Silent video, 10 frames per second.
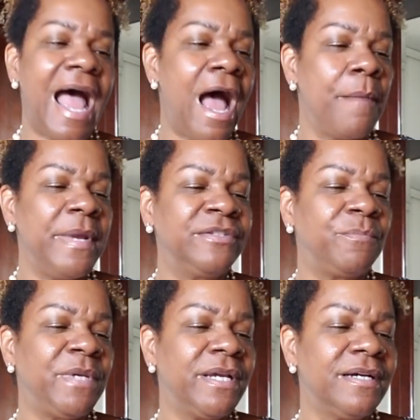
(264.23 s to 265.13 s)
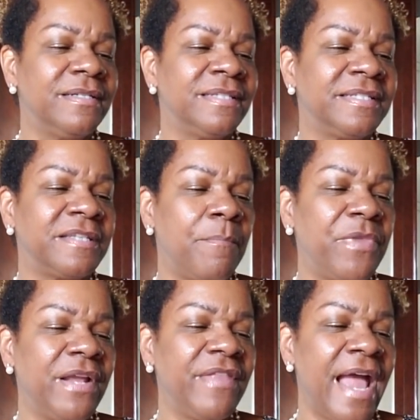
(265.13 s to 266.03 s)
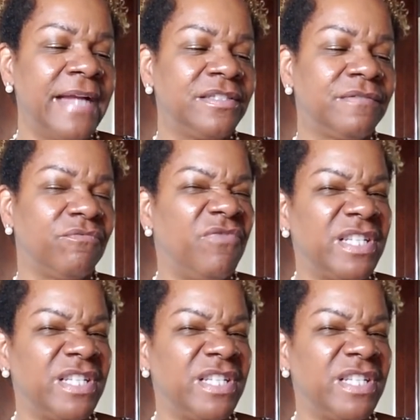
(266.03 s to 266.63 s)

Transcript: it's because it's something that's